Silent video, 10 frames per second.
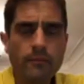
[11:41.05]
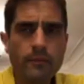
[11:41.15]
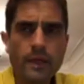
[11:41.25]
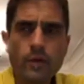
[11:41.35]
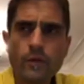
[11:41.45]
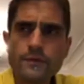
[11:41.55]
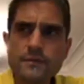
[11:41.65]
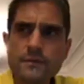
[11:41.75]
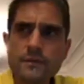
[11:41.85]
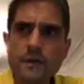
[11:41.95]

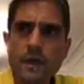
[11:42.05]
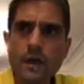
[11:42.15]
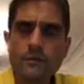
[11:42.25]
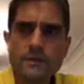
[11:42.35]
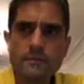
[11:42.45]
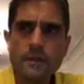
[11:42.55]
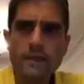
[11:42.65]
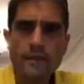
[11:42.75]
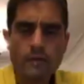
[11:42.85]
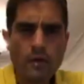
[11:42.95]
because ultimately
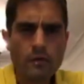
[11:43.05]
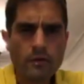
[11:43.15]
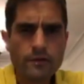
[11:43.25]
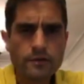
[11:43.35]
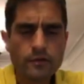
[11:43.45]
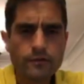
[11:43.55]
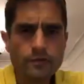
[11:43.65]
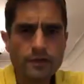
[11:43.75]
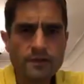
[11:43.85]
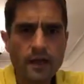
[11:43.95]
there are other soft
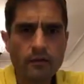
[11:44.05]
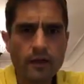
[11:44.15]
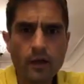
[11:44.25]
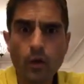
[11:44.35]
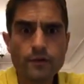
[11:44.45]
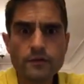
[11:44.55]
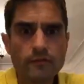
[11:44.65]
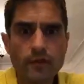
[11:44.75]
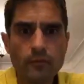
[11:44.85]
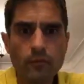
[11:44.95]
drinks out there, lots
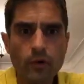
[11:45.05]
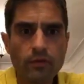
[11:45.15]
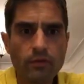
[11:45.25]
of them